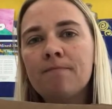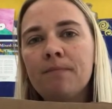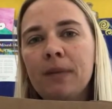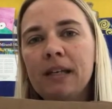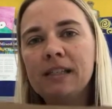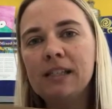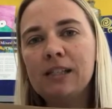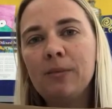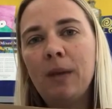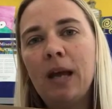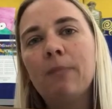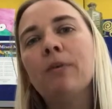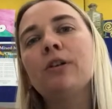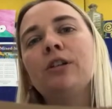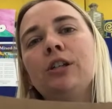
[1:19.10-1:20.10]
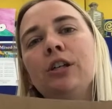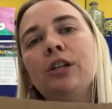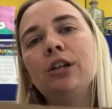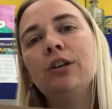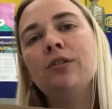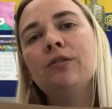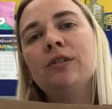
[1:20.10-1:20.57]
pieces of paper to
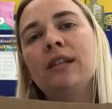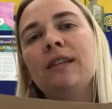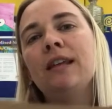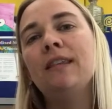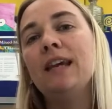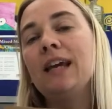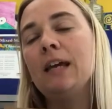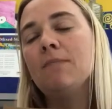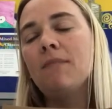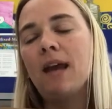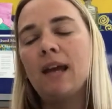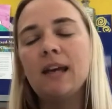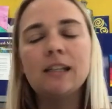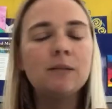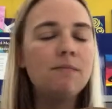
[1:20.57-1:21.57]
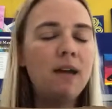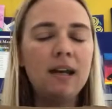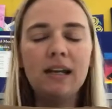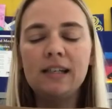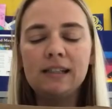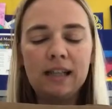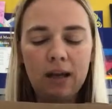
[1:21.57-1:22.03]
use, and then they can make as
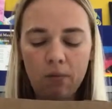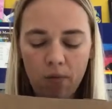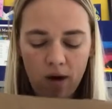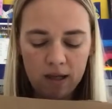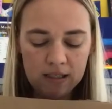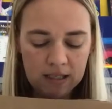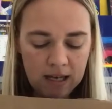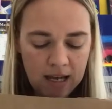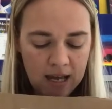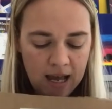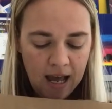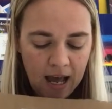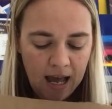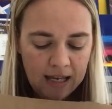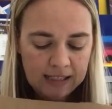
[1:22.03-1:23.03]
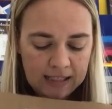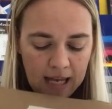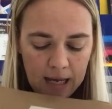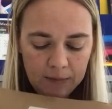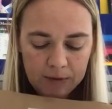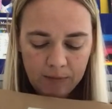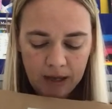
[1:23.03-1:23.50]
many as they want. I
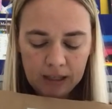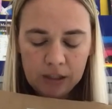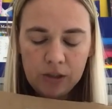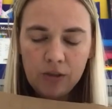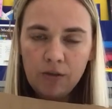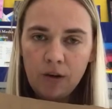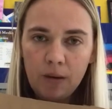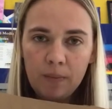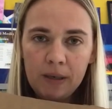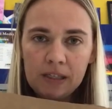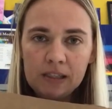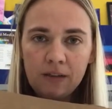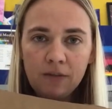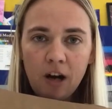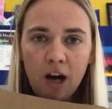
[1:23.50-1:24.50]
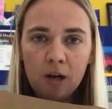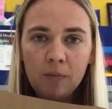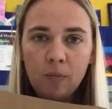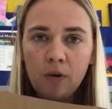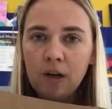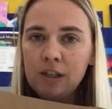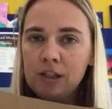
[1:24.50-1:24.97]
taped mine to a piece of
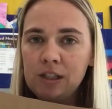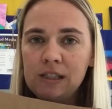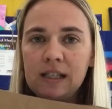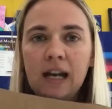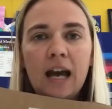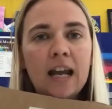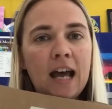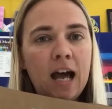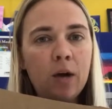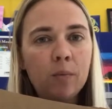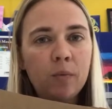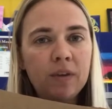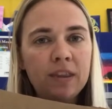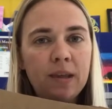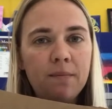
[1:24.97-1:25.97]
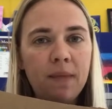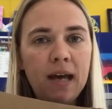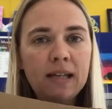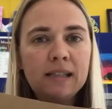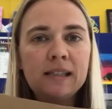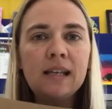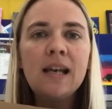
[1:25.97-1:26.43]
cardboard just to kind of help with the
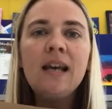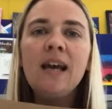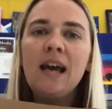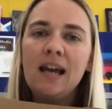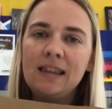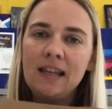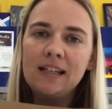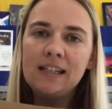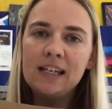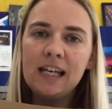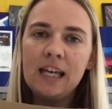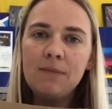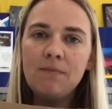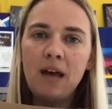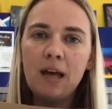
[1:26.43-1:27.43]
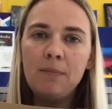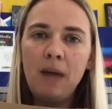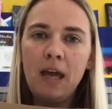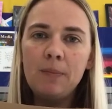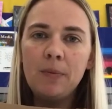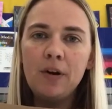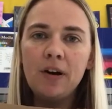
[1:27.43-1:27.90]
mess and then to keep my
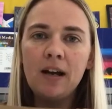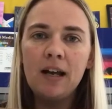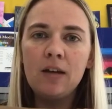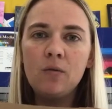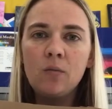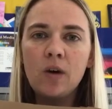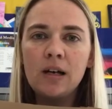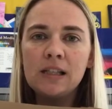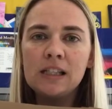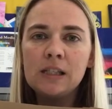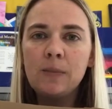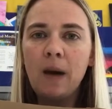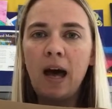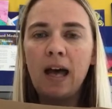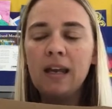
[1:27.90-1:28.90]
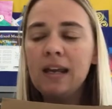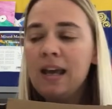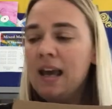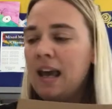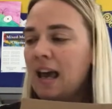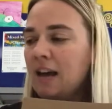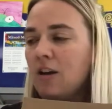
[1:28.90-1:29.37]
paper in one spot.
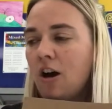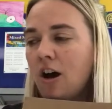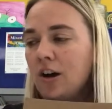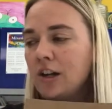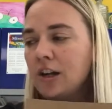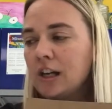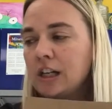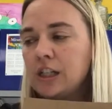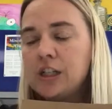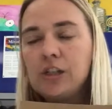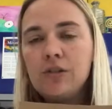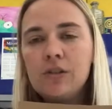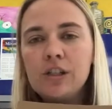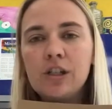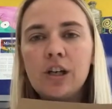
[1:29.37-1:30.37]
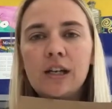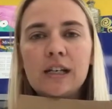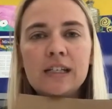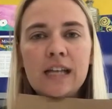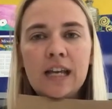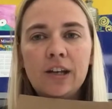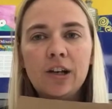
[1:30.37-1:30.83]
And all you're gonna do is you're
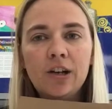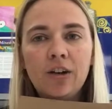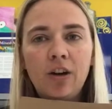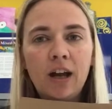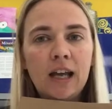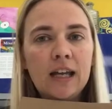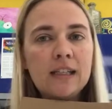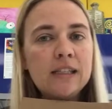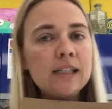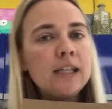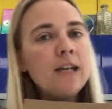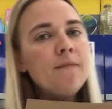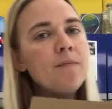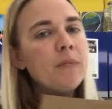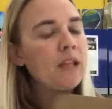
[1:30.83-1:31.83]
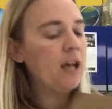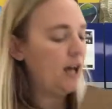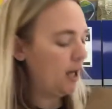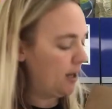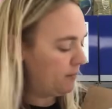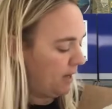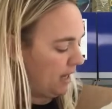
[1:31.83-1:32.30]
gonna take your crayons
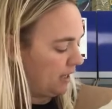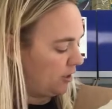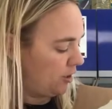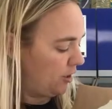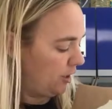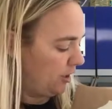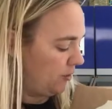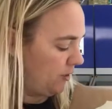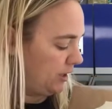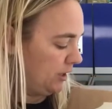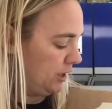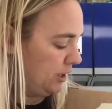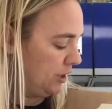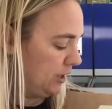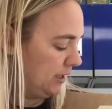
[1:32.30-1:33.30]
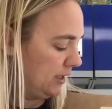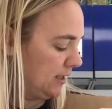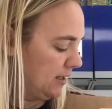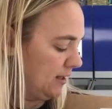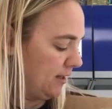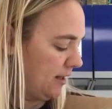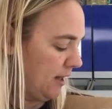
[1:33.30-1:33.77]
and you're going to
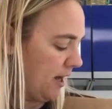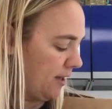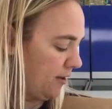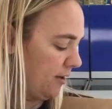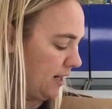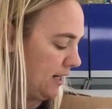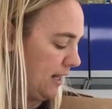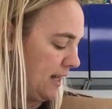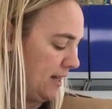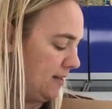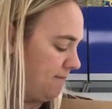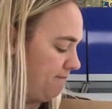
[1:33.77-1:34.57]
just color it in.